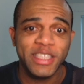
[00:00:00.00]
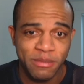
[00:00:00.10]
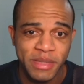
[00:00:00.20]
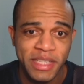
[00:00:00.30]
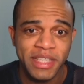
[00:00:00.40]

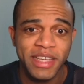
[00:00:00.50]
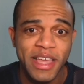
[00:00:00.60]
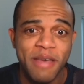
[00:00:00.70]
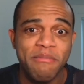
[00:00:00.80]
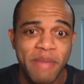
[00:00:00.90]
me
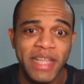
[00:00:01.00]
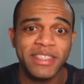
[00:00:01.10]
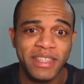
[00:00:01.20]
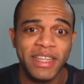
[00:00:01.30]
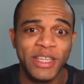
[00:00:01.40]

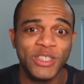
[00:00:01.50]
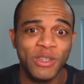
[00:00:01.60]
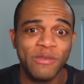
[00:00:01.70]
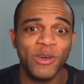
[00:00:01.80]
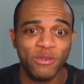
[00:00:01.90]
immensely
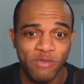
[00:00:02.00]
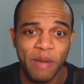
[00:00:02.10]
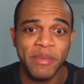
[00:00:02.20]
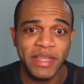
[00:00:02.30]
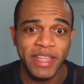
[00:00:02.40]
during those
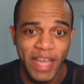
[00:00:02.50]
rapid